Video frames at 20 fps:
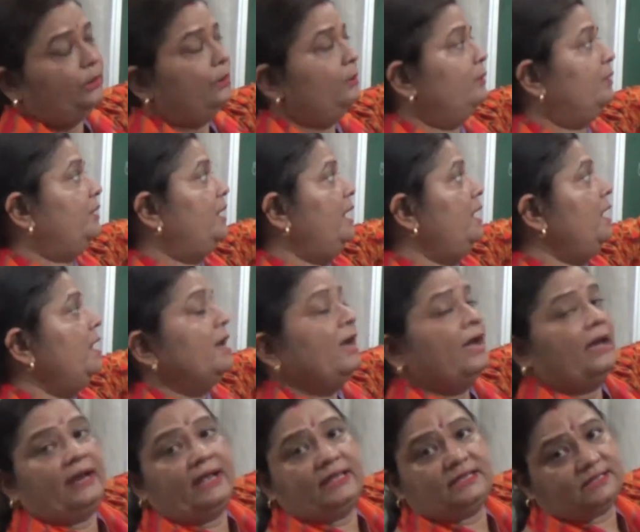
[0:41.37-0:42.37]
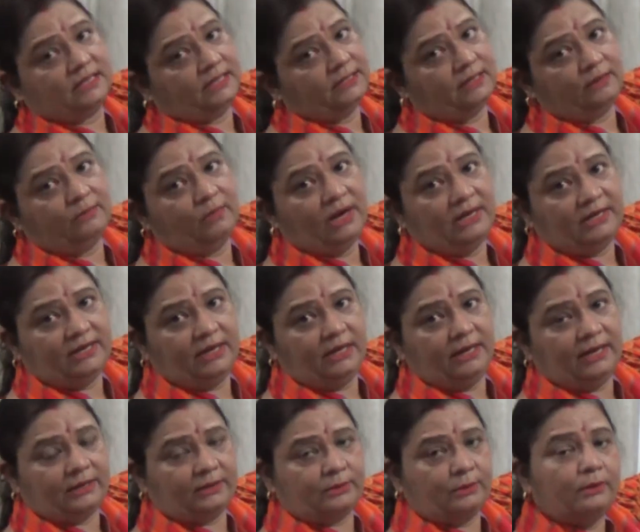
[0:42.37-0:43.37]
Okay, rest other
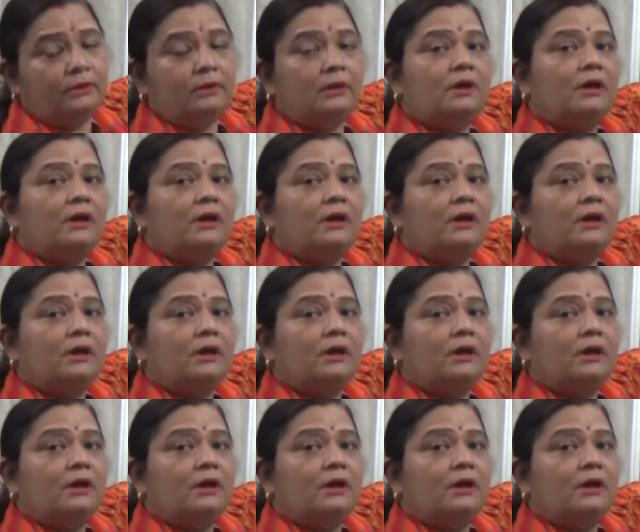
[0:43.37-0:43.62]
multi-electron